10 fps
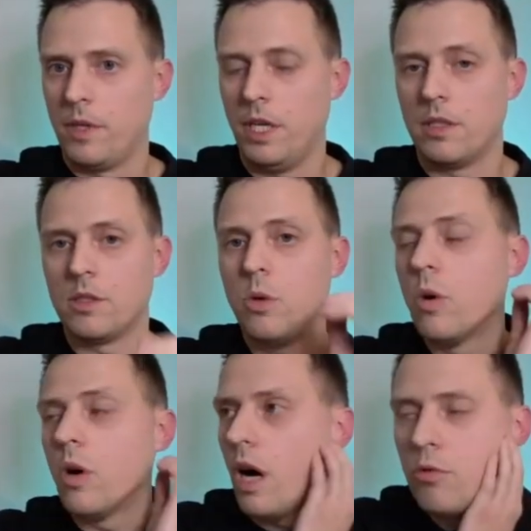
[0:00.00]
Yeah,
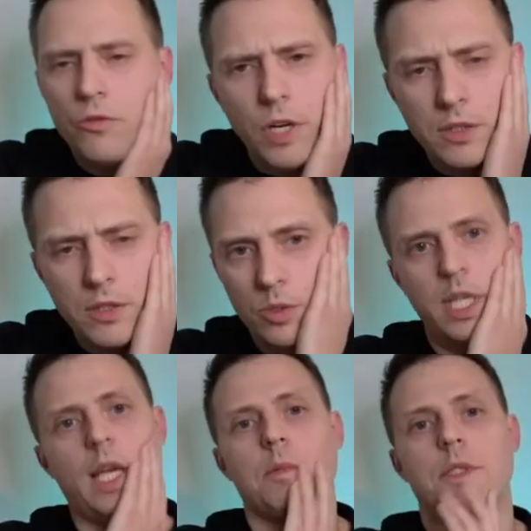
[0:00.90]
so how to find
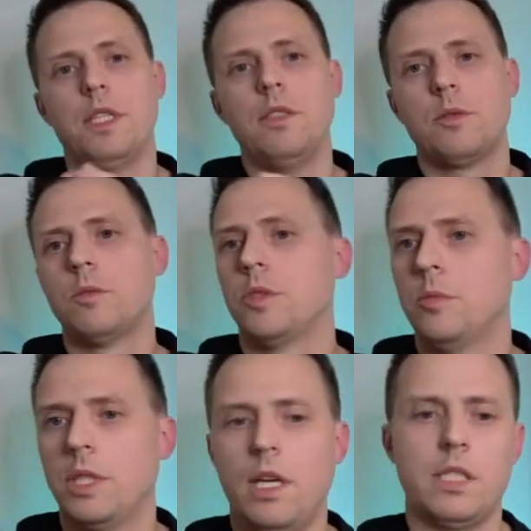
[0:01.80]
those apps? Yeah,
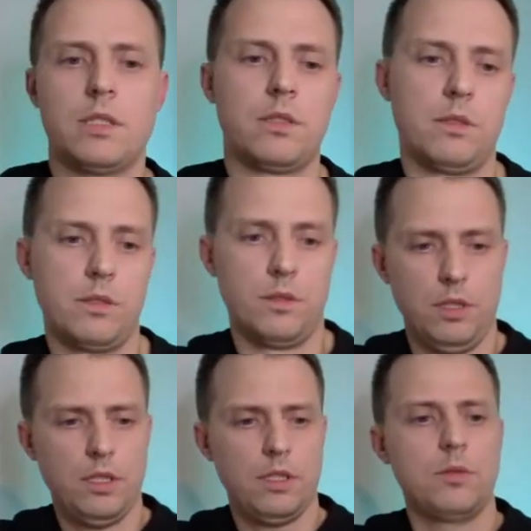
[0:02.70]
you may ask.
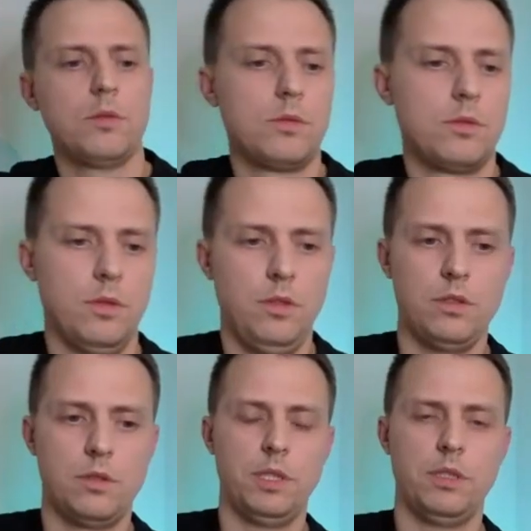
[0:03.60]
Yeah, you
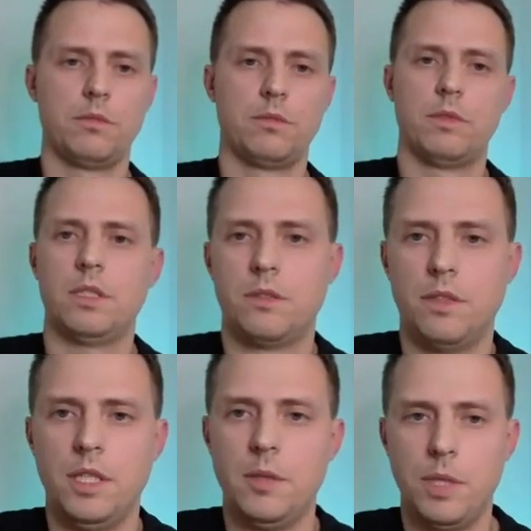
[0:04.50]
told me that
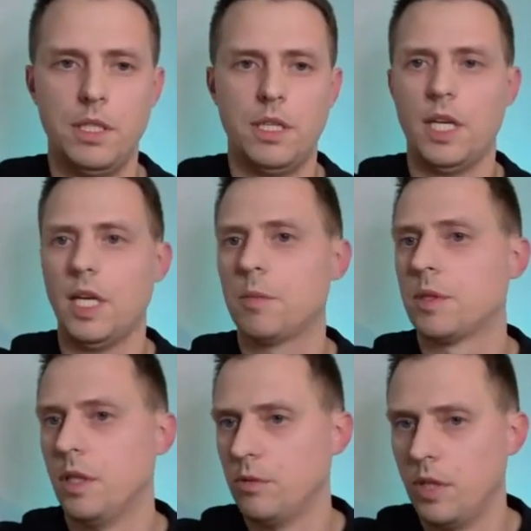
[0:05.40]
there are many
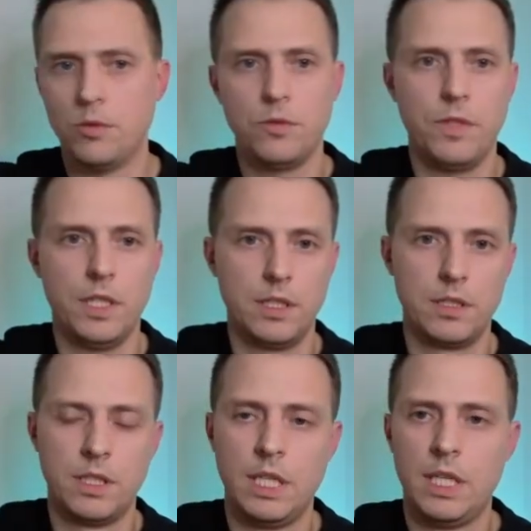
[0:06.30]
apps. How to find them?